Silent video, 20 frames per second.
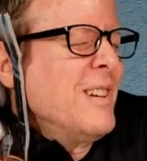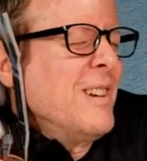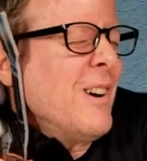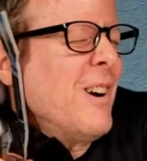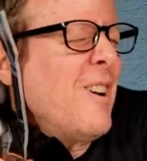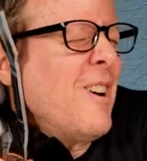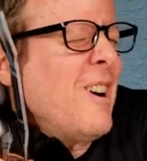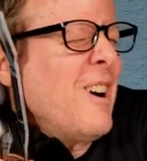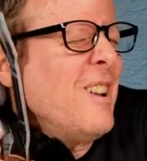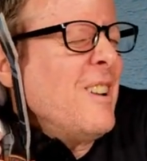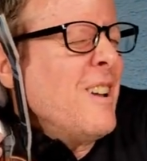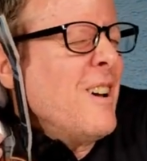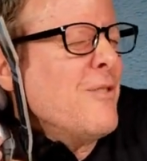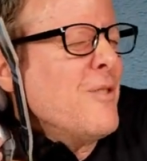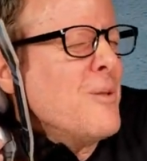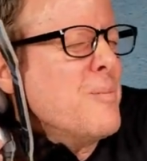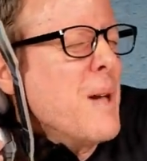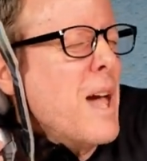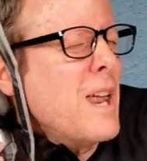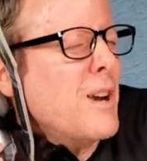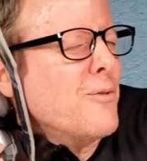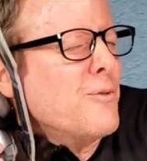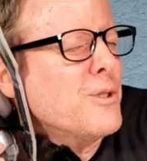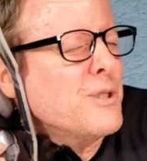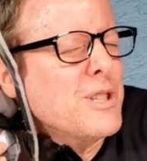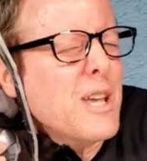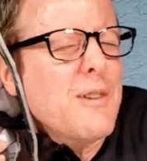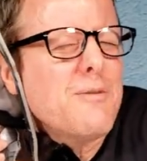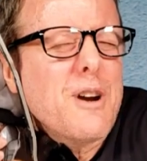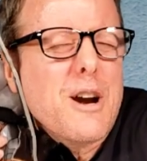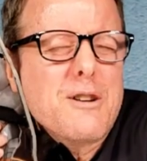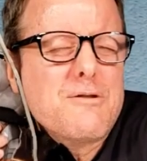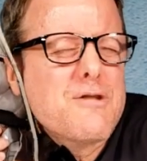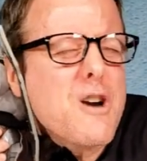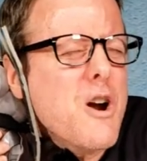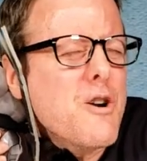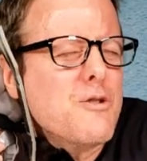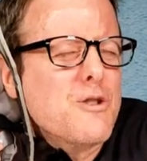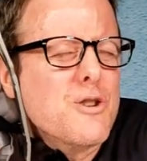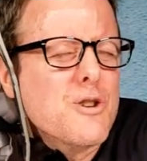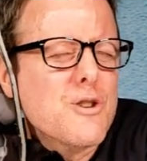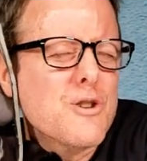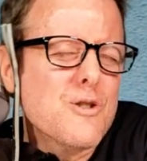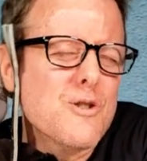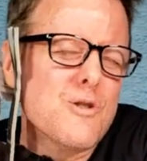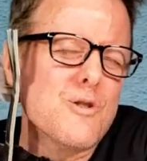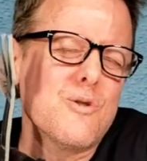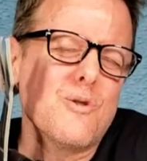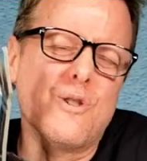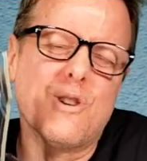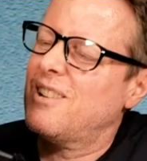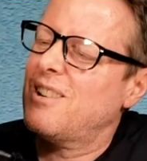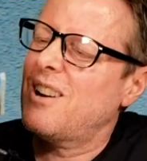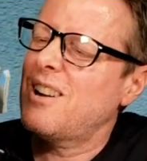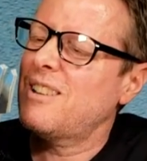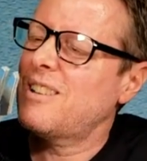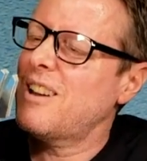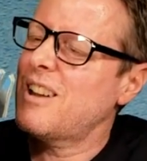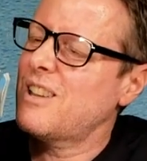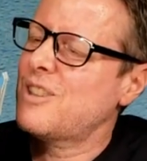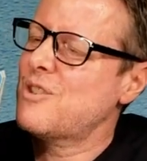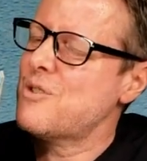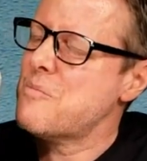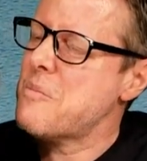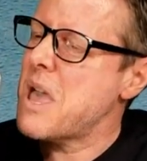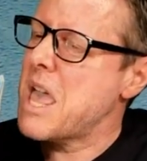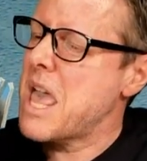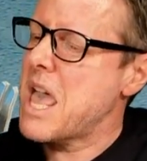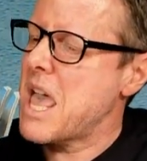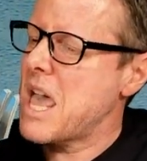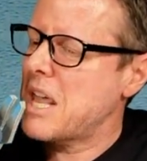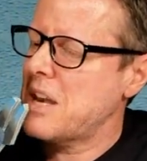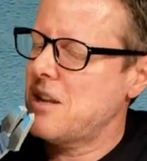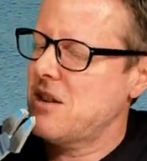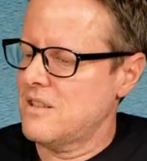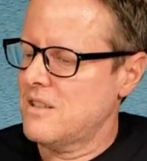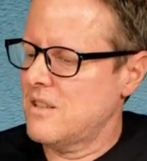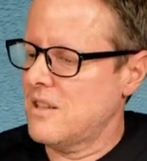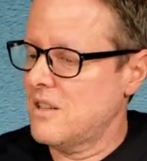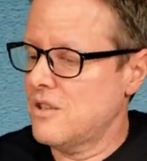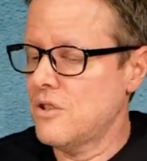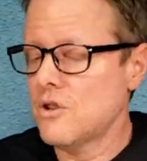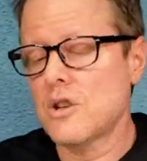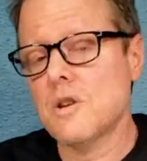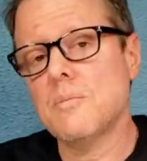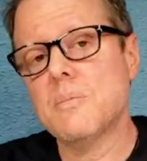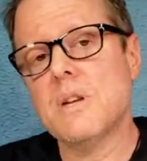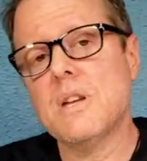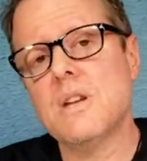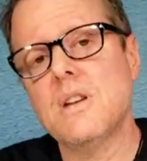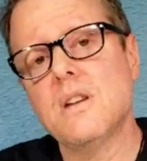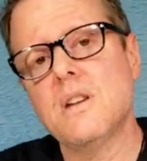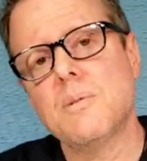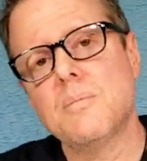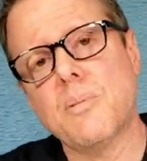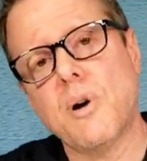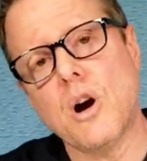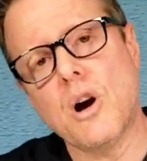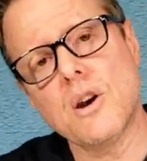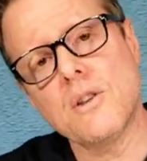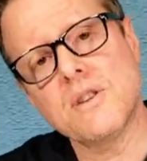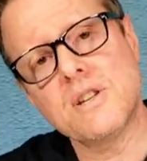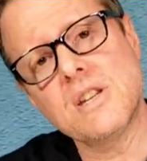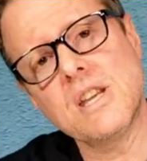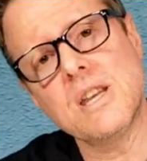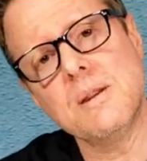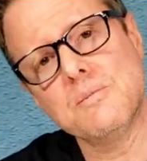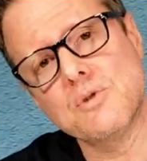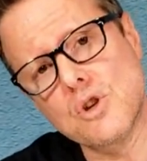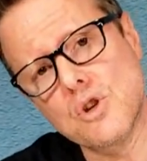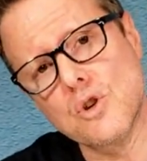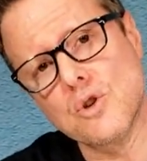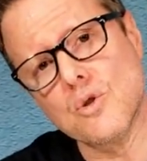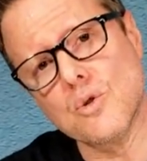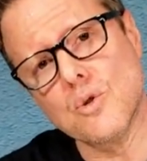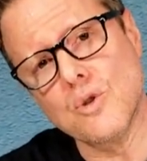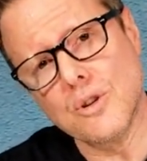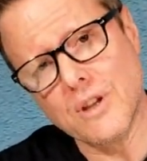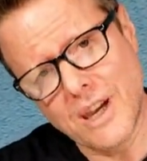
And oh, I love you, Mando, for saving our Grogu. I like you, man. And you can be part of the team too.